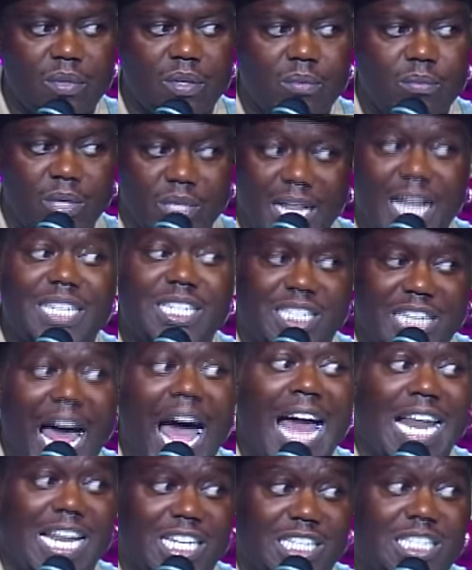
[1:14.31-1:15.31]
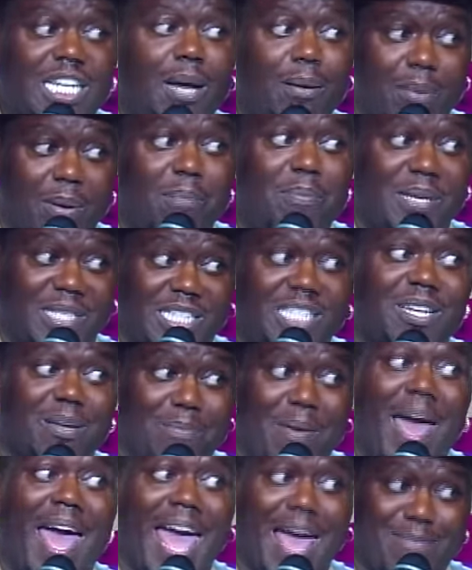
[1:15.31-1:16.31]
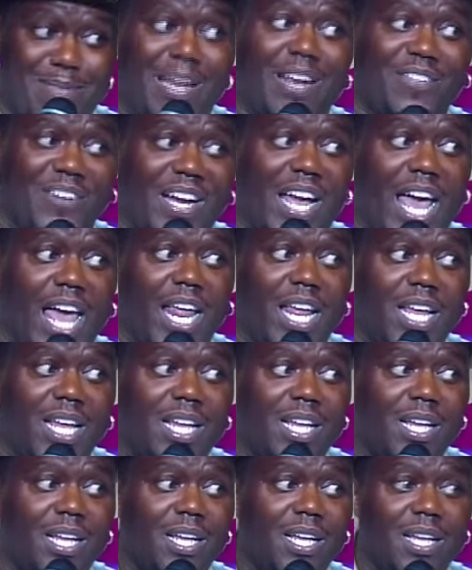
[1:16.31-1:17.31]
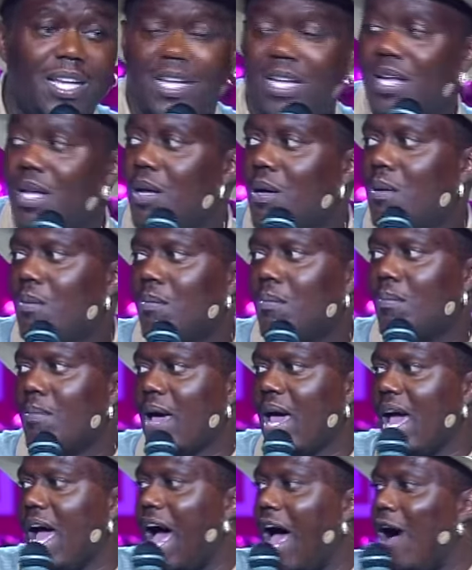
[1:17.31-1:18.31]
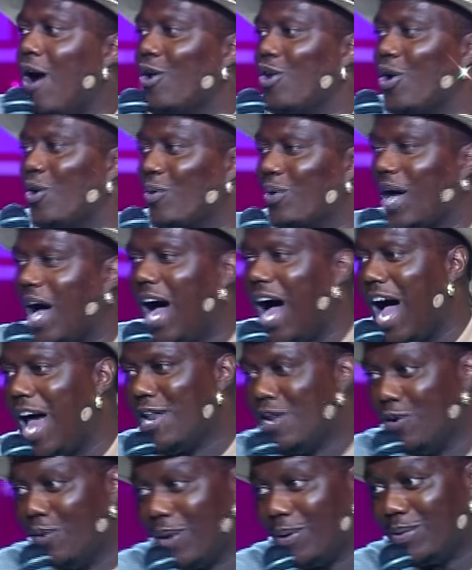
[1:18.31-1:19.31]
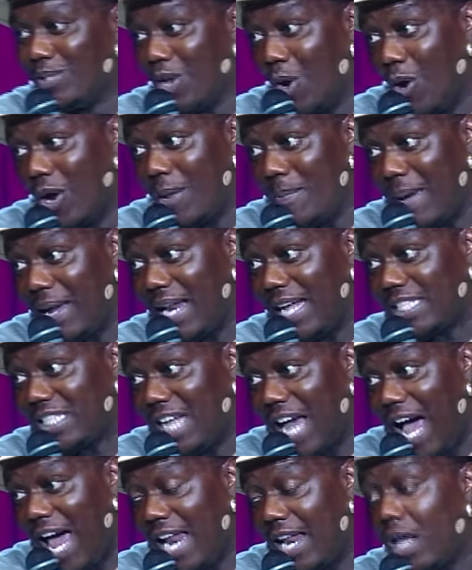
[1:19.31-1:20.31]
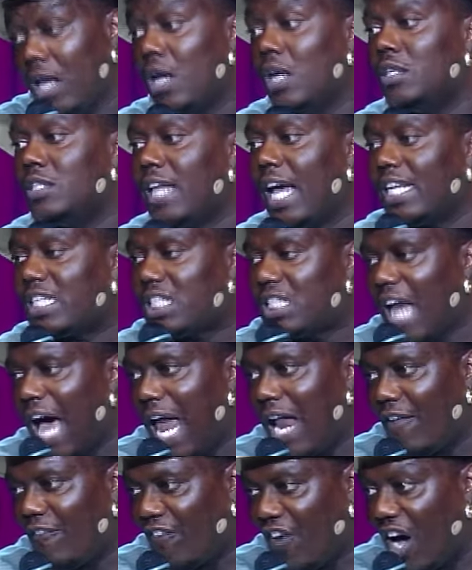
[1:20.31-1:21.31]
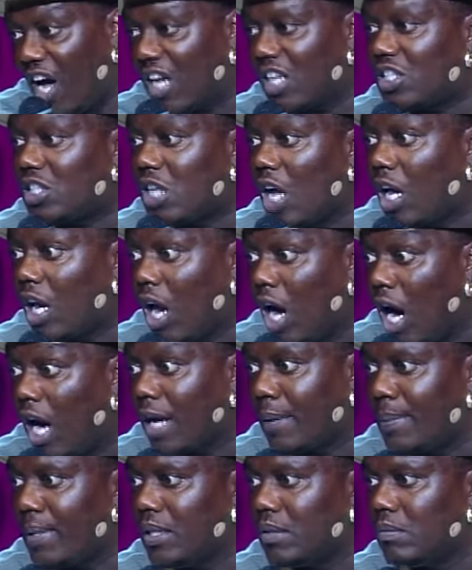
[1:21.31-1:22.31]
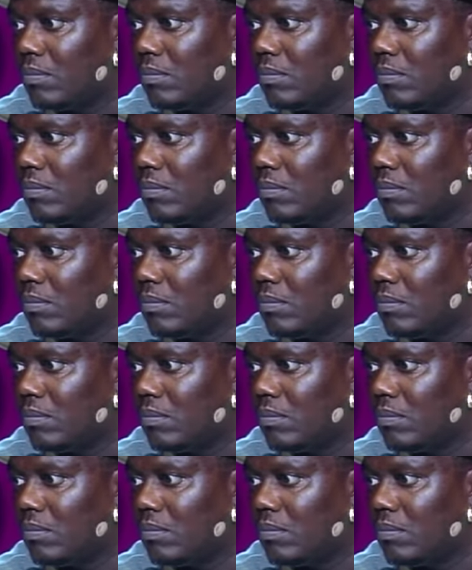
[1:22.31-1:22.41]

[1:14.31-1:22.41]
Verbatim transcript: But that silent some of them bitches a bad motherfucker. Man, I don't know. God knew what he was doing. He made that silent, that silent fart to start an argument.